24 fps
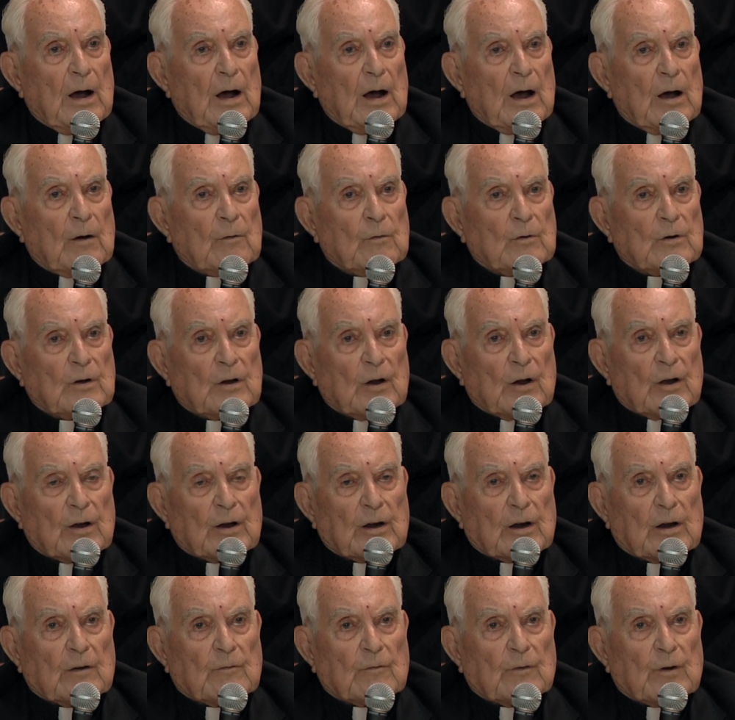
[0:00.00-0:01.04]
I would
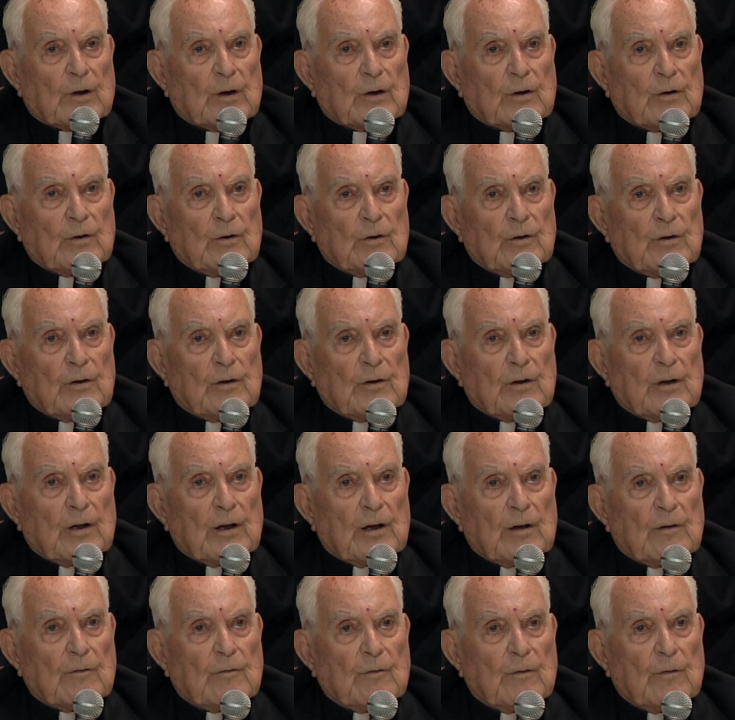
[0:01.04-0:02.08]
like, if I could, to
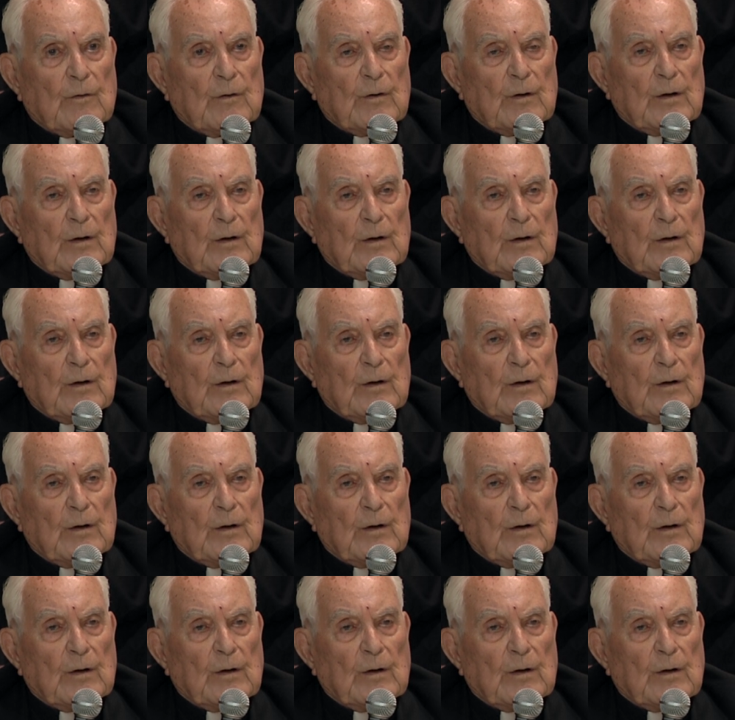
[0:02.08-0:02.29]
have